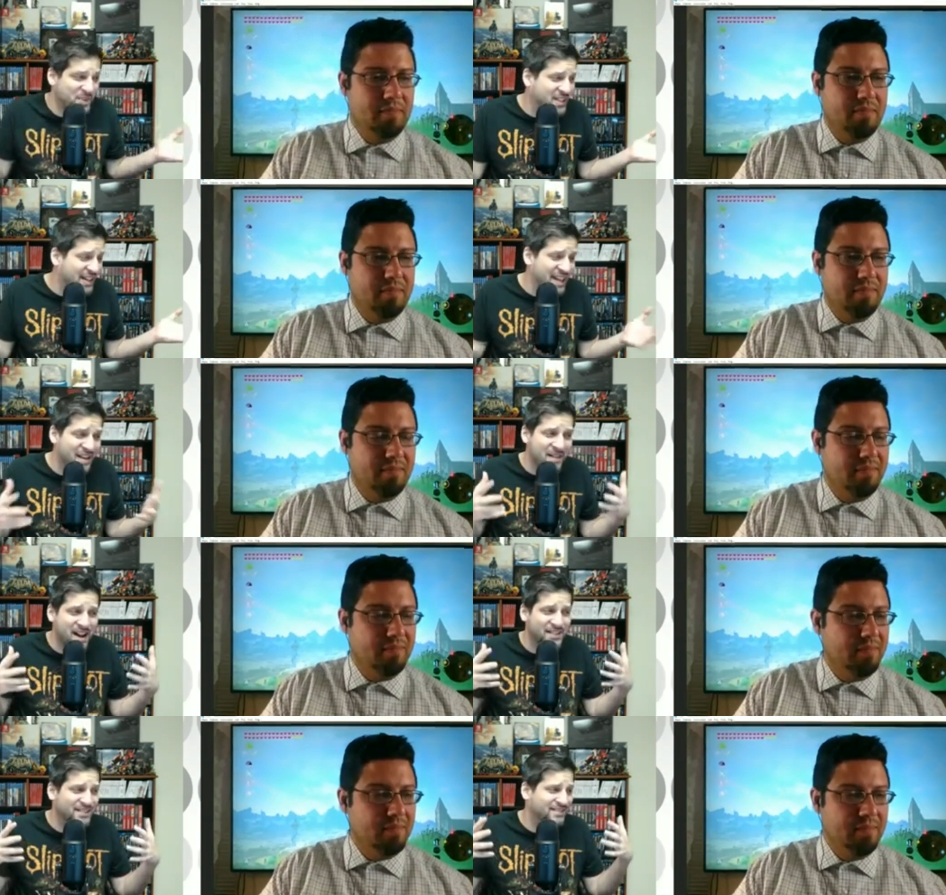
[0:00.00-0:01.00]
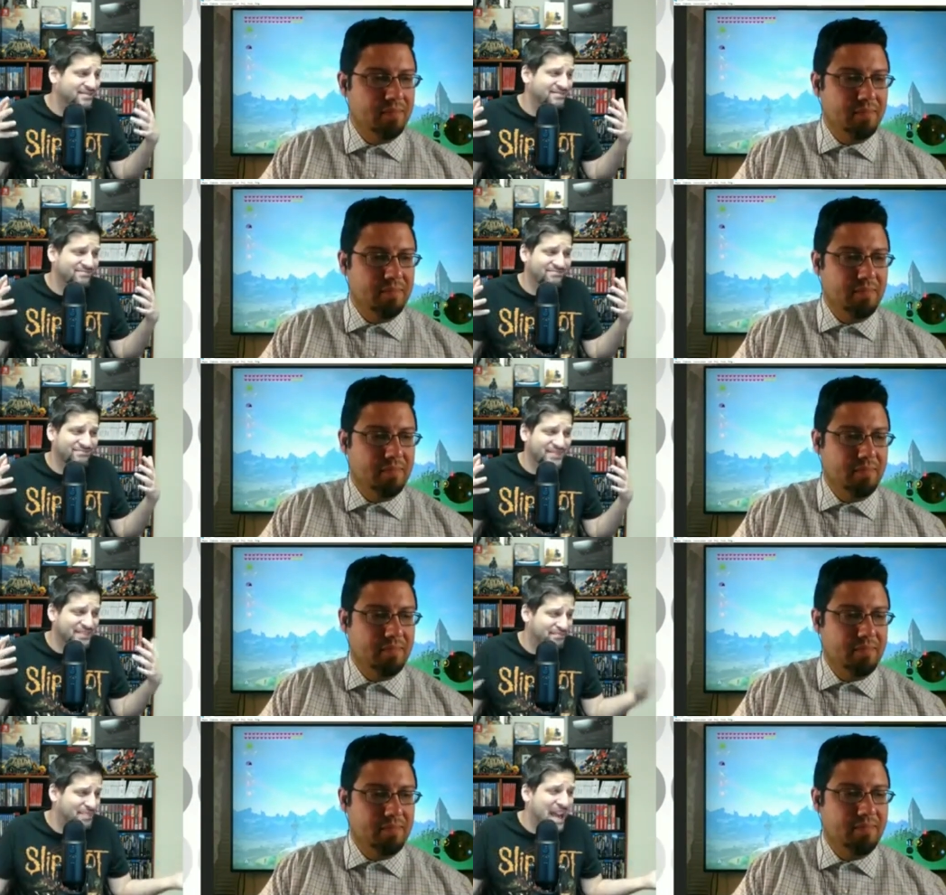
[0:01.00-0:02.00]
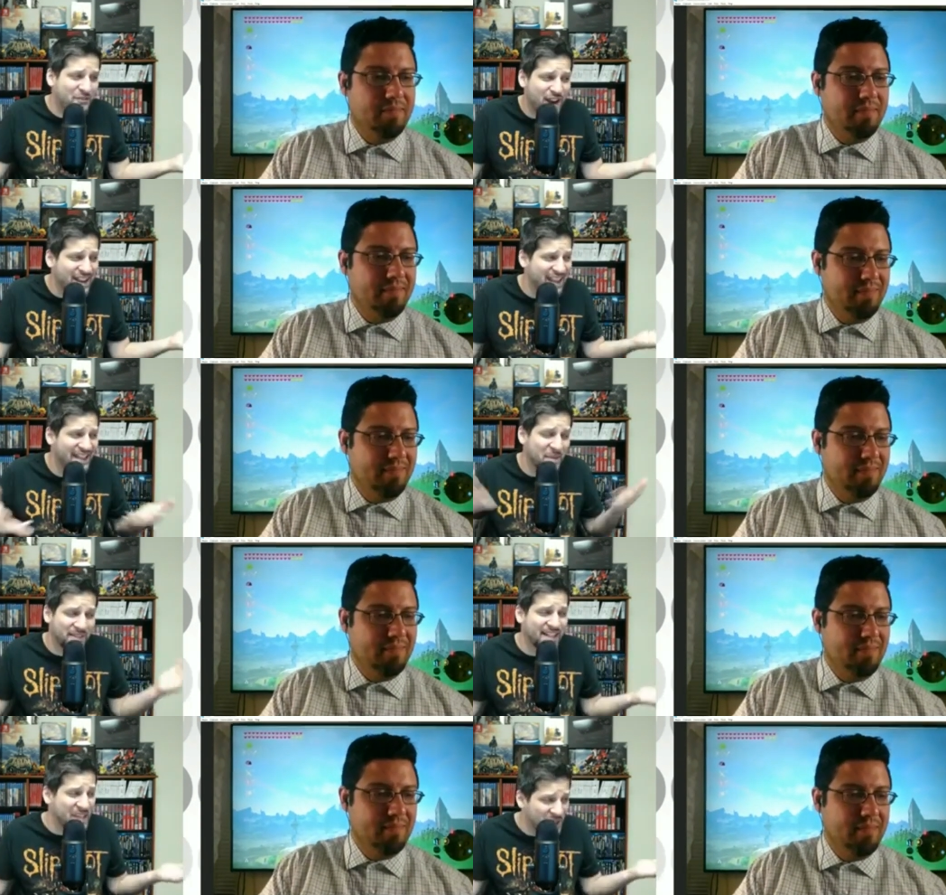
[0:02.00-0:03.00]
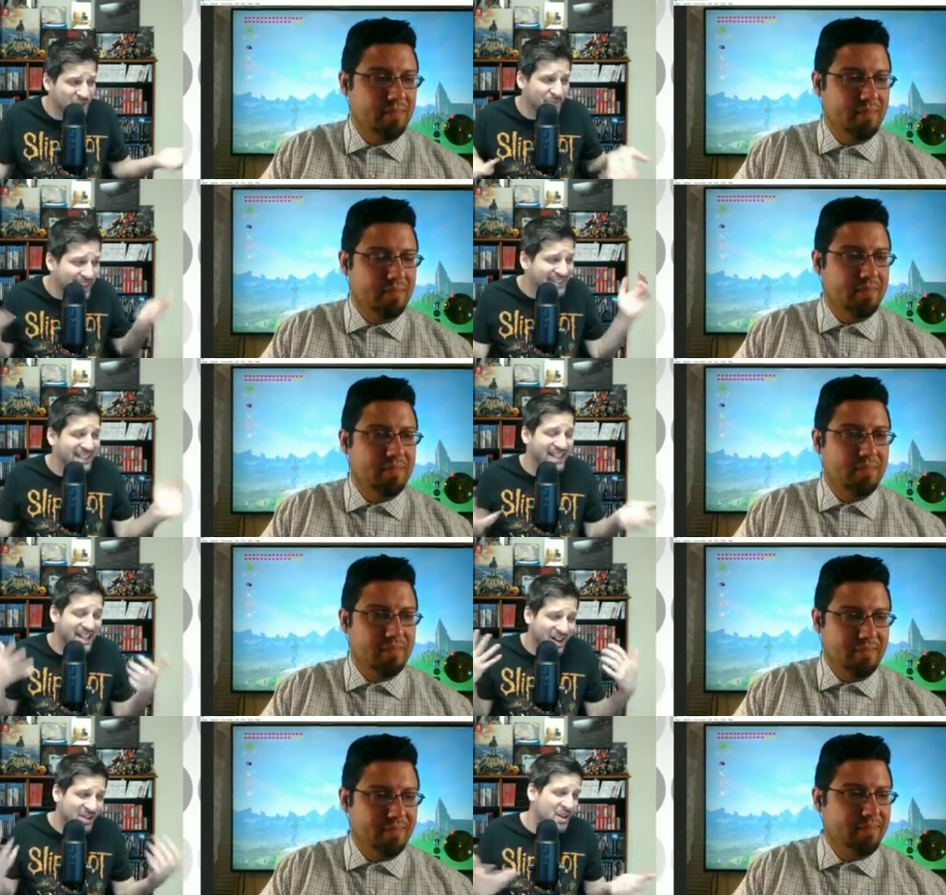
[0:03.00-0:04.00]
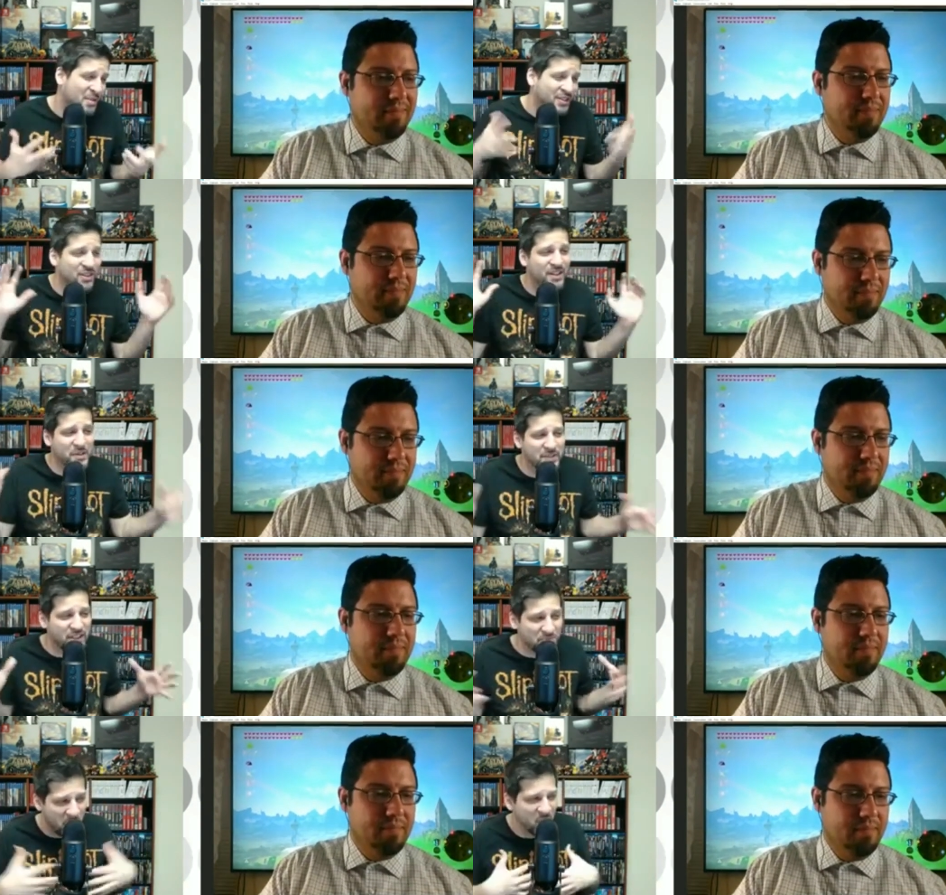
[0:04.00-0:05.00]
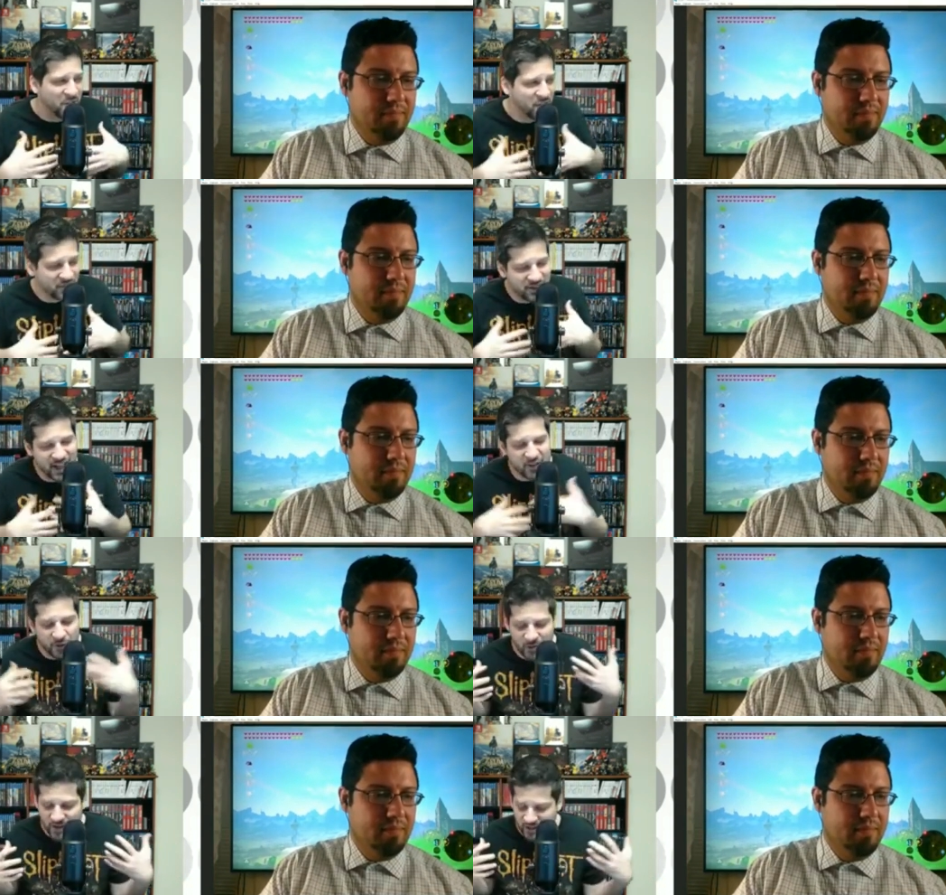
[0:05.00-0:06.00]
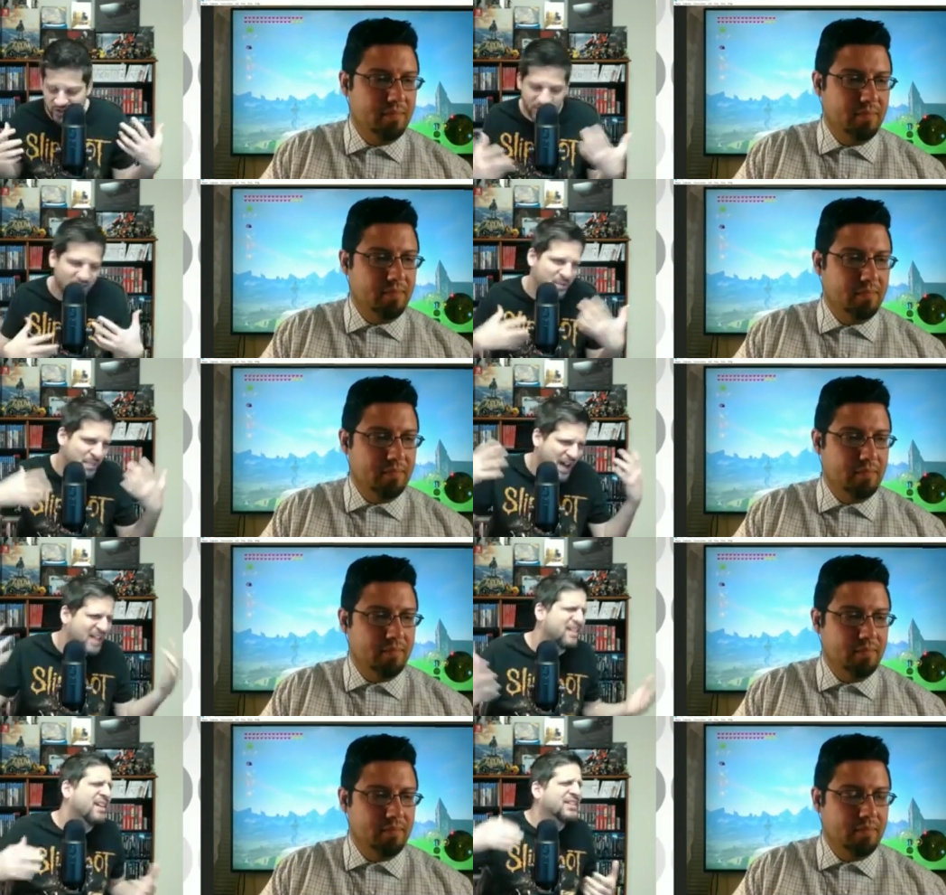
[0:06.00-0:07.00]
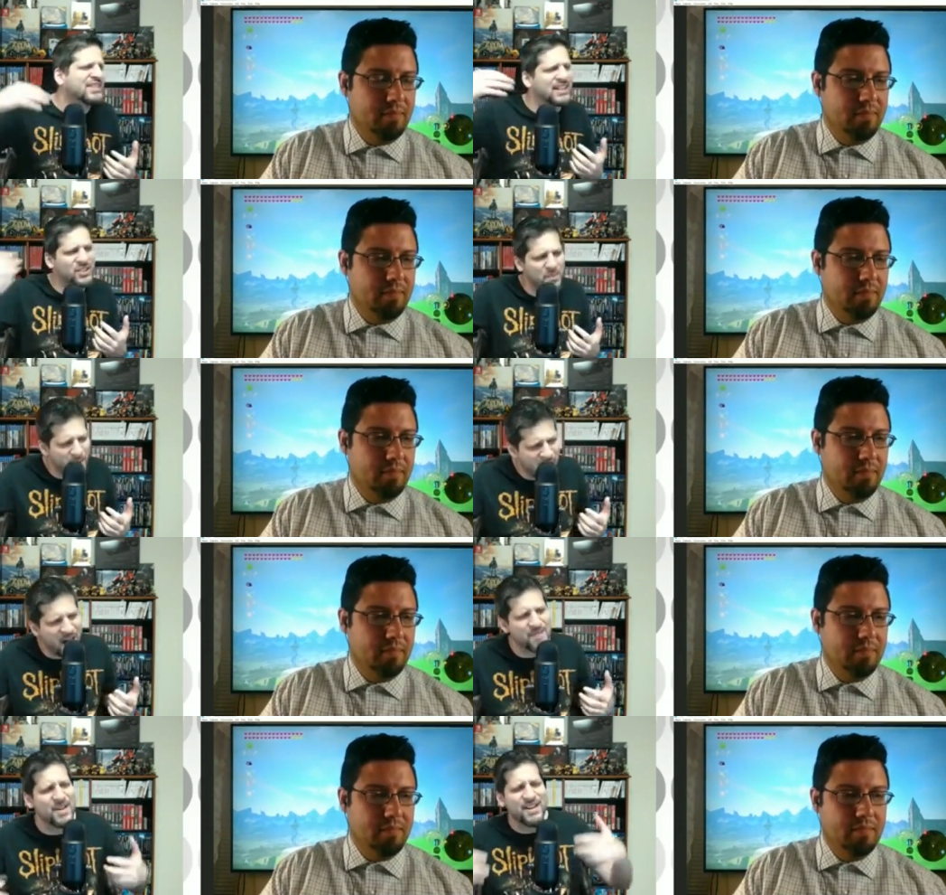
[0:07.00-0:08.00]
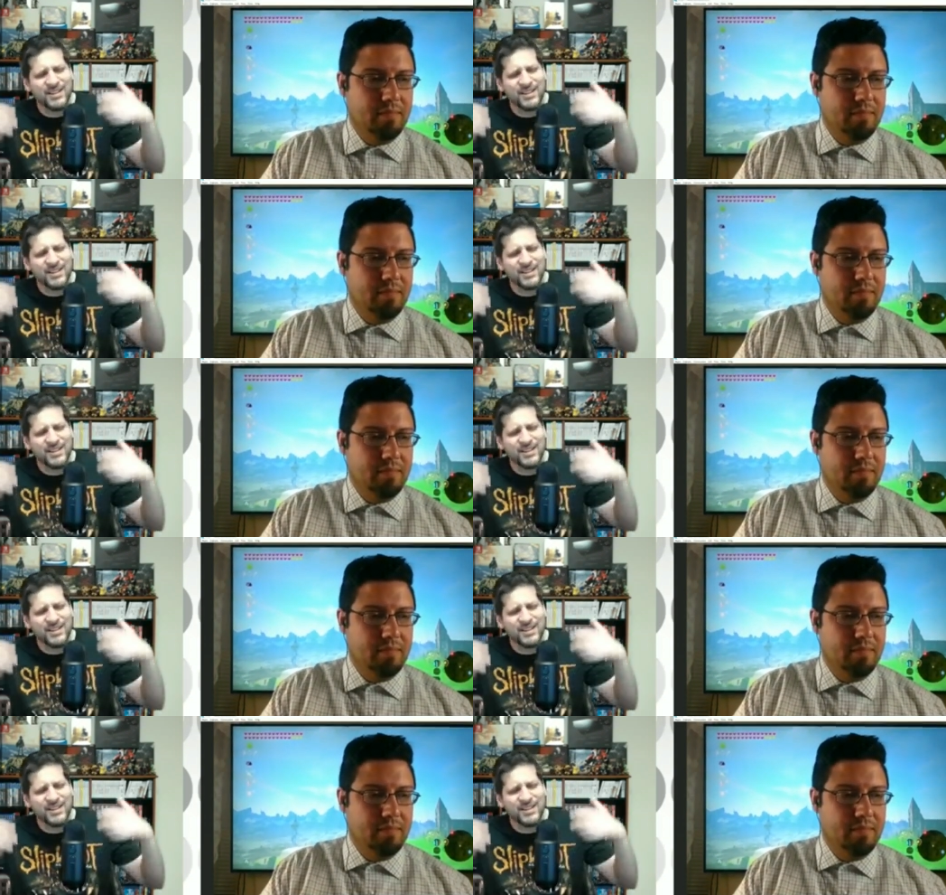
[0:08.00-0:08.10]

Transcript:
Speaker 1: were talking about Black Friday. That was the news basically all over. So it was a small news today for Reggie's News Center, but it's time to move on.